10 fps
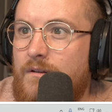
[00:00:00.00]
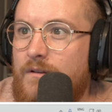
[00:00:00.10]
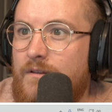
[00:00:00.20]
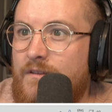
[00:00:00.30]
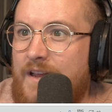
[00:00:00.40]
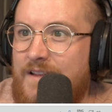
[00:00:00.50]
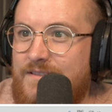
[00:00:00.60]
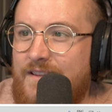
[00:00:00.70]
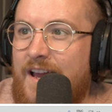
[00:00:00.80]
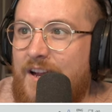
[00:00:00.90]
that's,
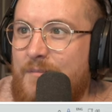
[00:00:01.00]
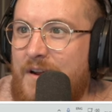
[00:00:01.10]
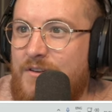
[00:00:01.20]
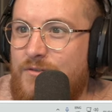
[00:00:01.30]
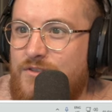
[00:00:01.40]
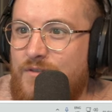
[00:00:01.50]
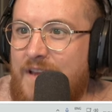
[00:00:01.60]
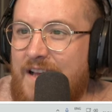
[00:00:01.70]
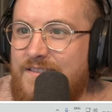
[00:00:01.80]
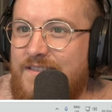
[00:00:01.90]
yeah, Commando 2,
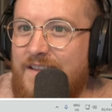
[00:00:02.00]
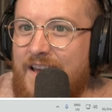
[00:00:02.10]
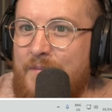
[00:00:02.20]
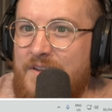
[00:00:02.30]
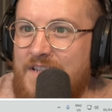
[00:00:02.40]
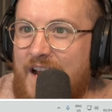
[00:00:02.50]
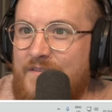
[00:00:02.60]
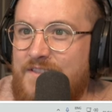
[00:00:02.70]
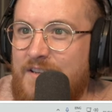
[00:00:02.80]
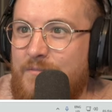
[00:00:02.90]
that's the image I've
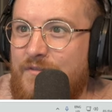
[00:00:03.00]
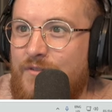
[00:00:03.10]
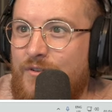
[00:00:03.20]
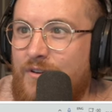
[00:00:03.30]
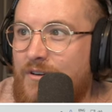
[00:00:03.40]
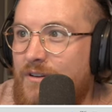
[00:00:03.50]
seen before.